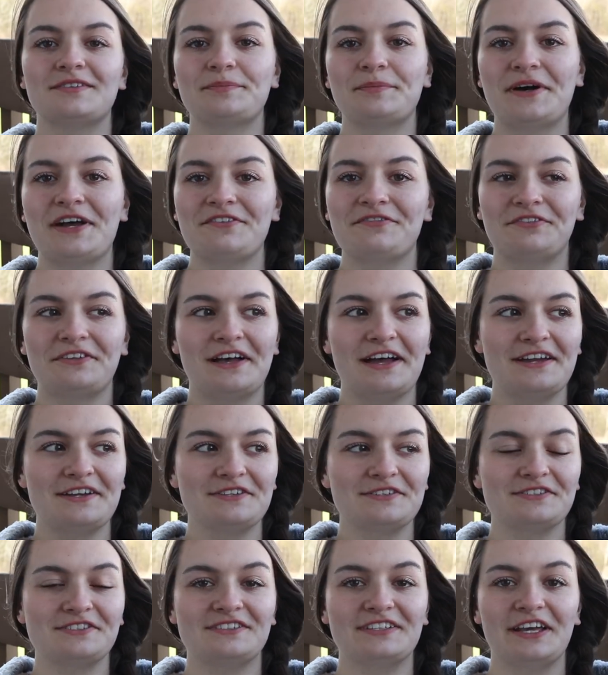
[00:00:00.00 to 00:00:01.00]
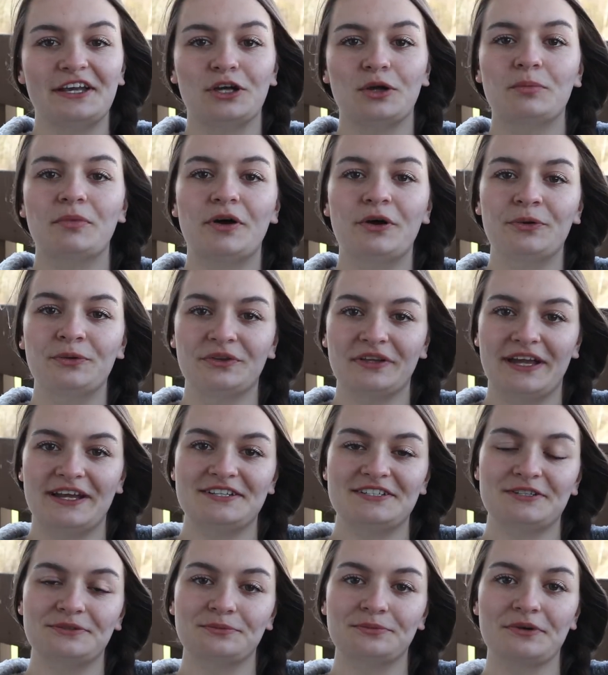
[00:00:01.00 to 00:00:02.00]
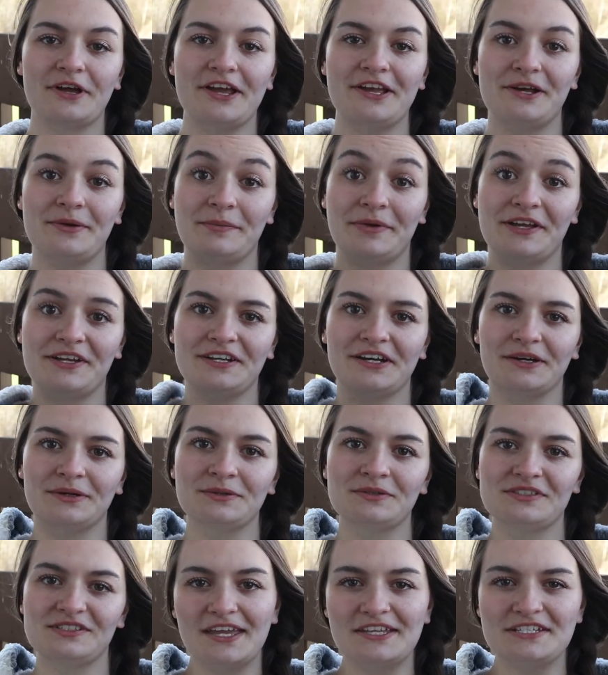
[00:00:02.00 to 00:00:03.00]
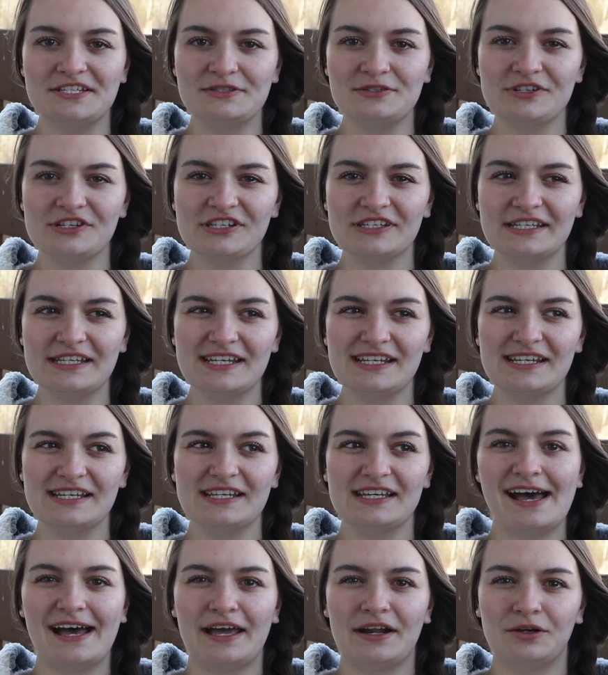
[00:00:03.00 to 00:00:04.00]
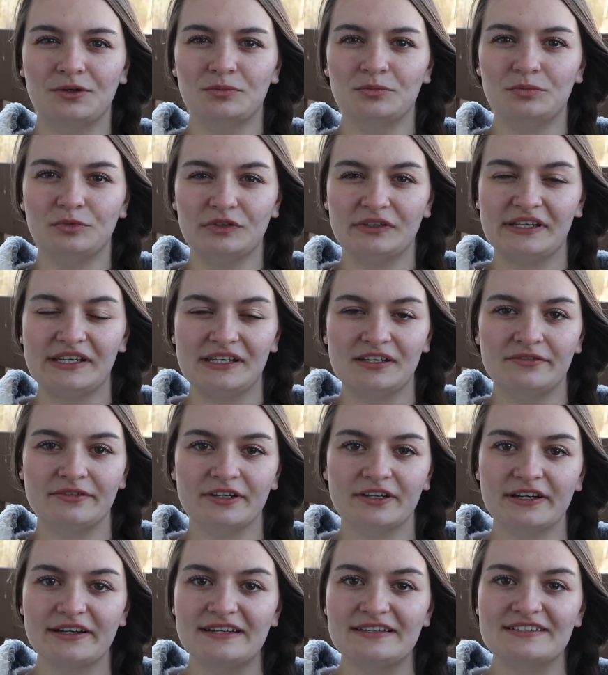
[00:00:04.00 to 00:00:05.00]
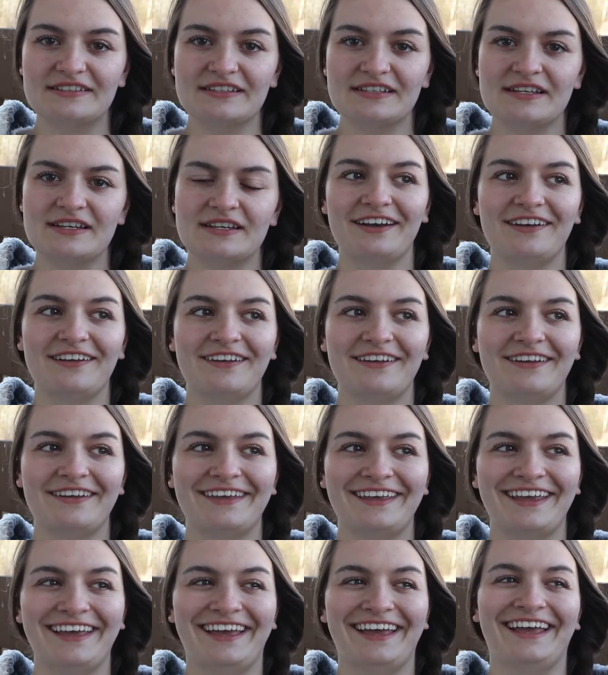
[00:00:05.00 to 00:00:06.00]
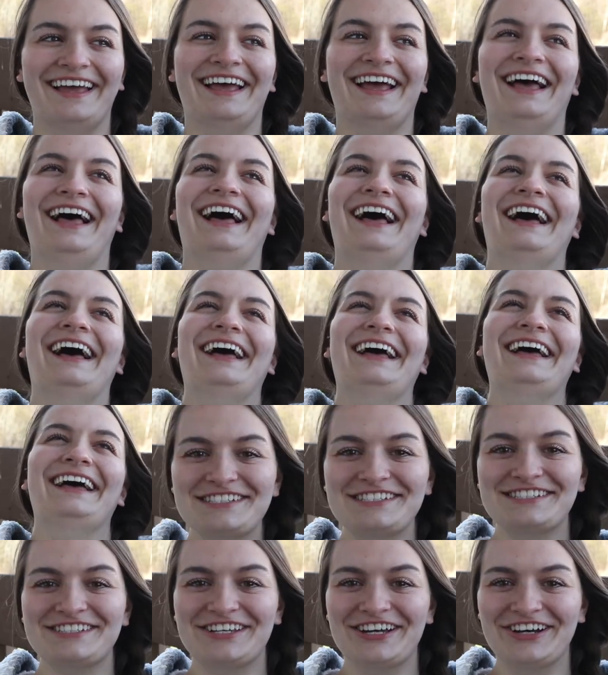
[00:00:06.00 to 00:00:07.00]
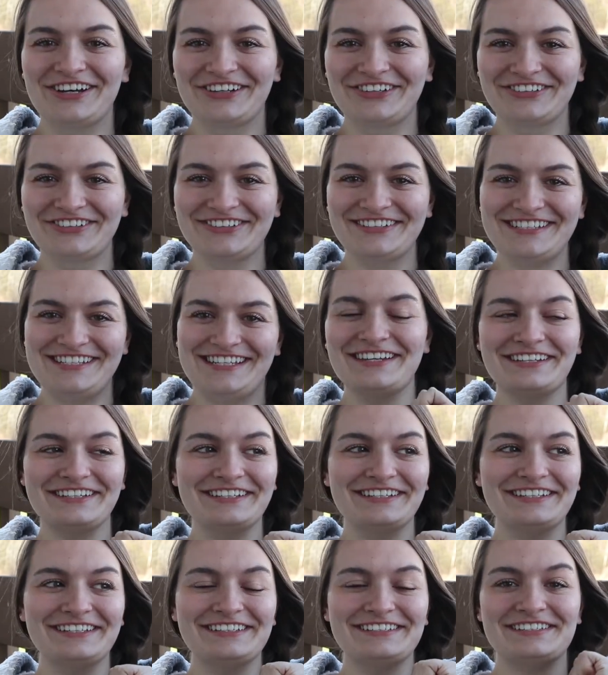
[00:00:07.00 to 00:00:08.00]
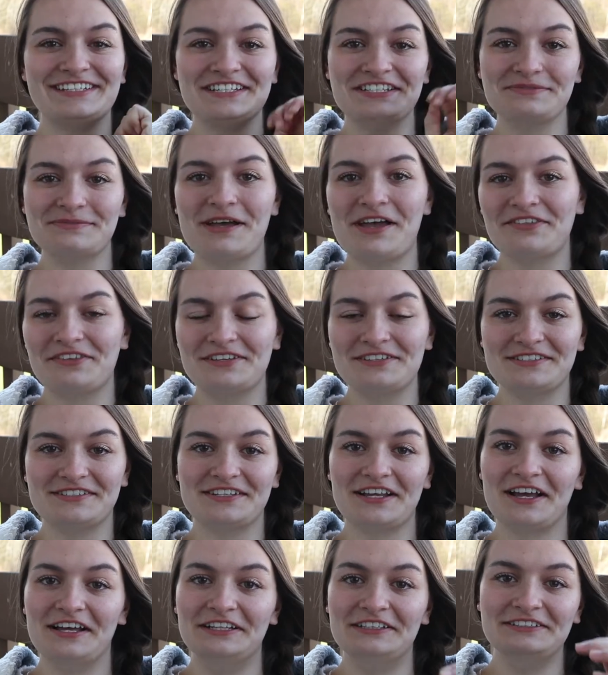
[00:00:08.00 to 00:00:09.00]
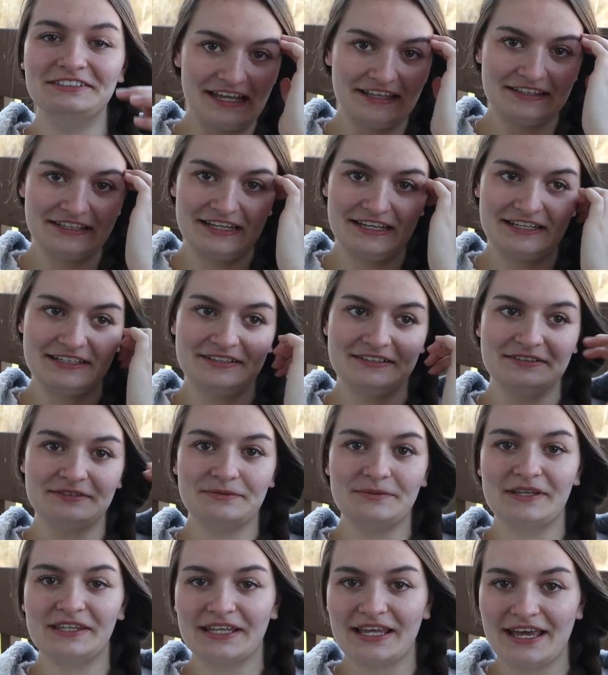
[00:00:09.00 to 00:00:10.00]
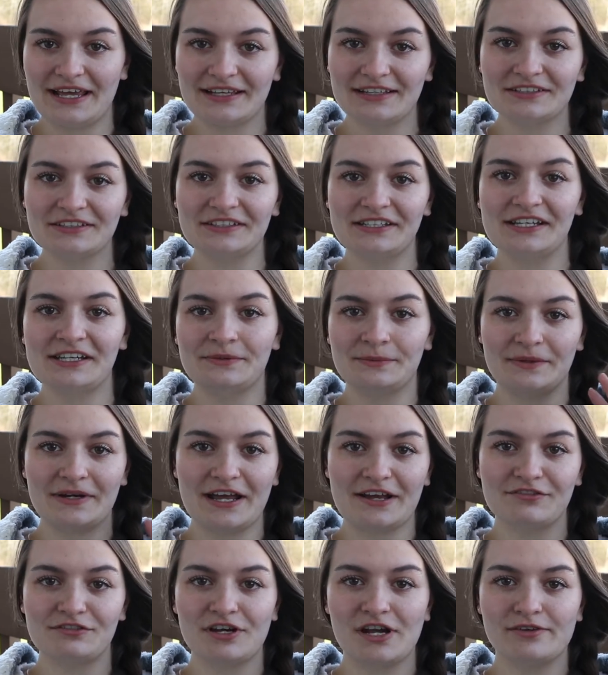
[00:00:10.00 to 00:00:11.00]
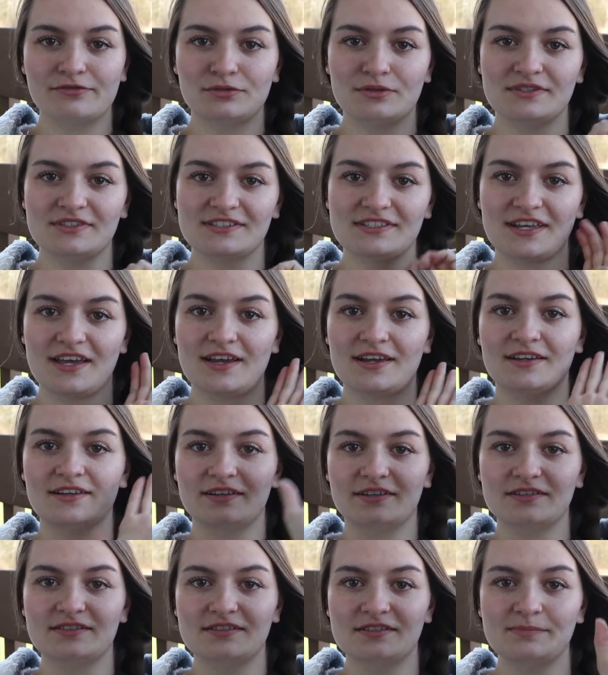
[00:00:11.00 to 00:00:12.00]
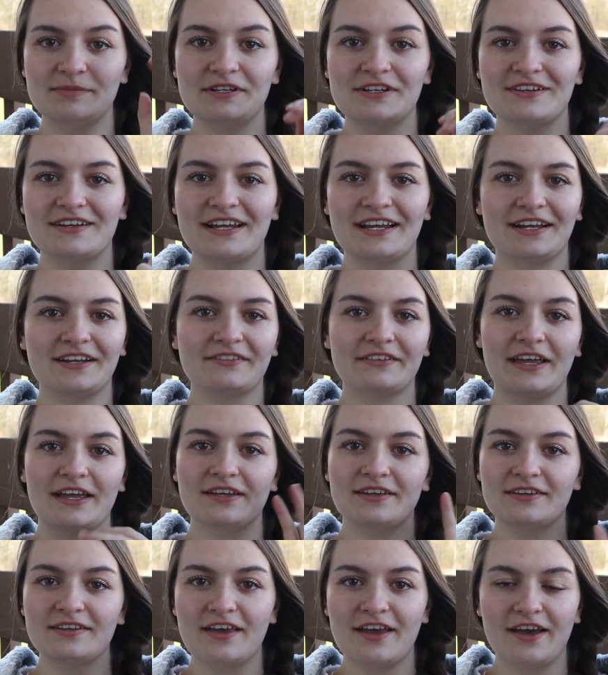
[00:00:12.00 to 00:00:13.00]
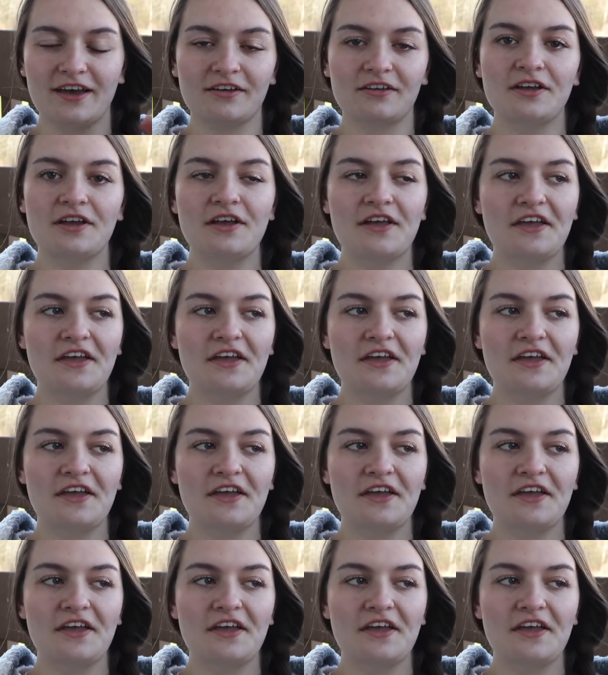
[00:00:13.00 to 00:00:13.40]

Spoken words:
My flyer's tailbone landed right on my nose, and usually I don't bleed very easily. So we dismount the stunt and then we like clean whatever, everyone's like spiriting, like yeah.